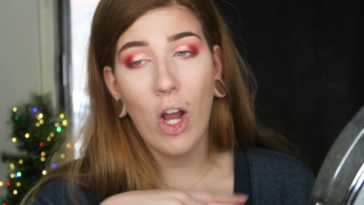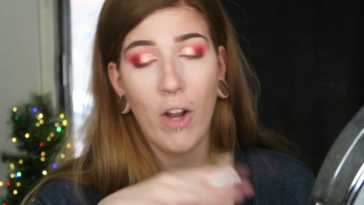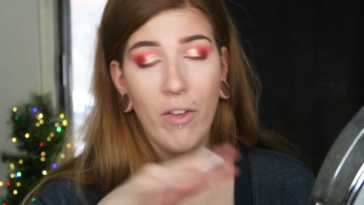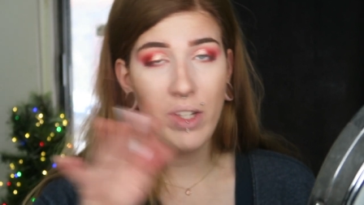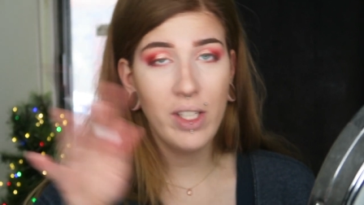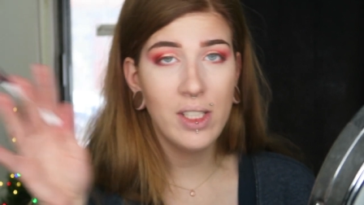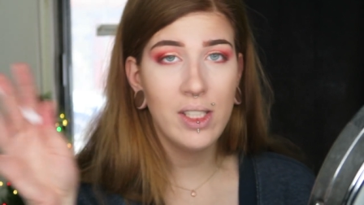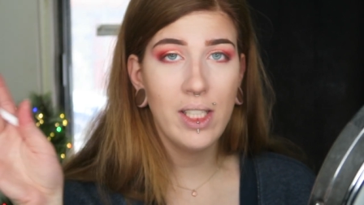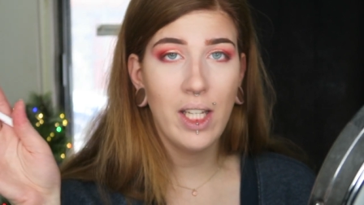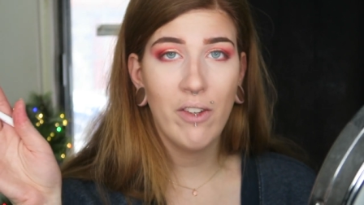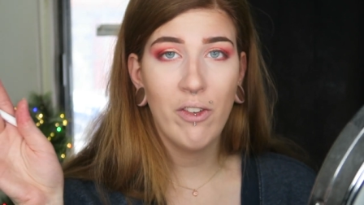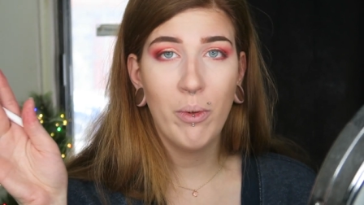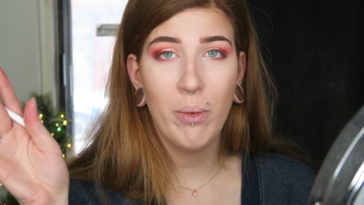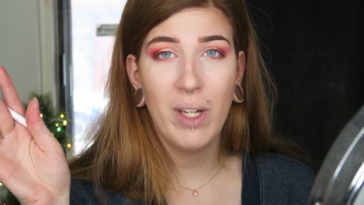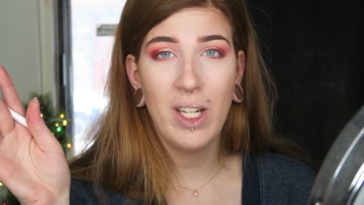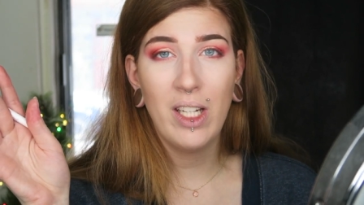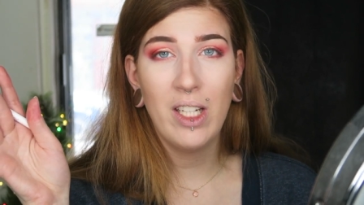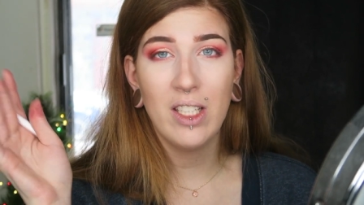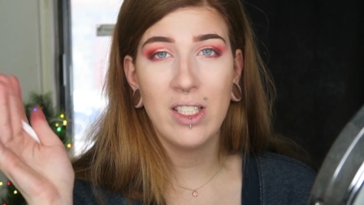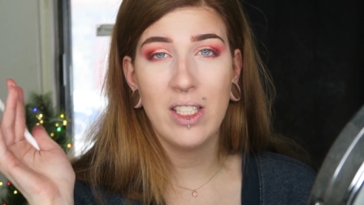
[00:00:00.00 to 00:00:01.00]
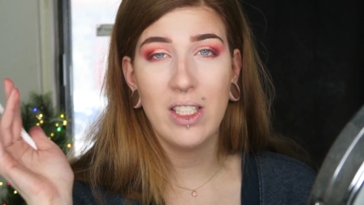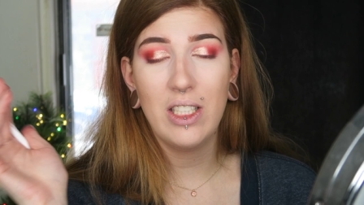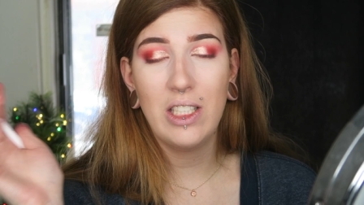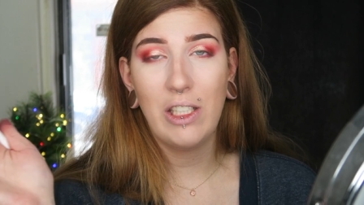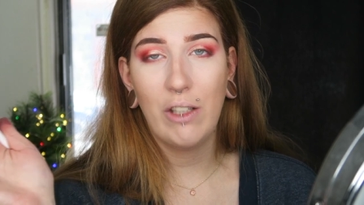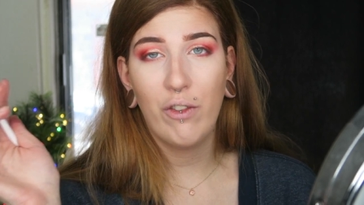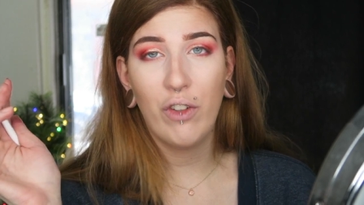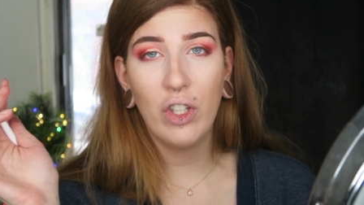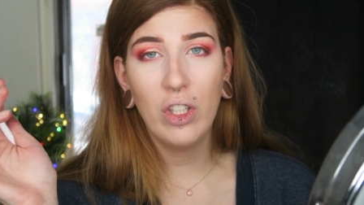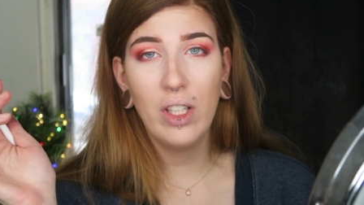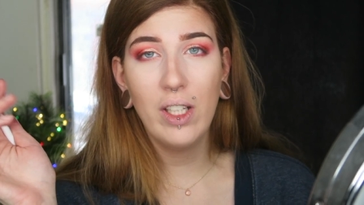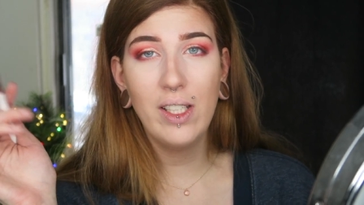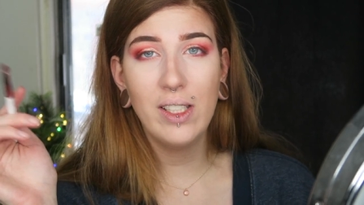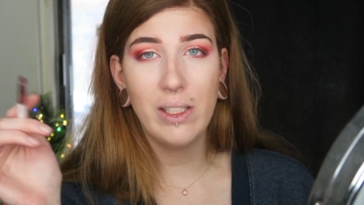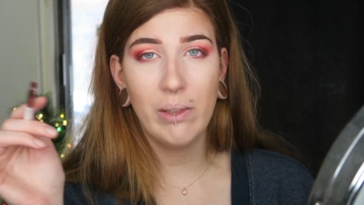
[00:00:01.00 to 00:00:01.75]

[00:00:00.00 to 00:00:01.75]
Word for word: Obviously everybody does it differently.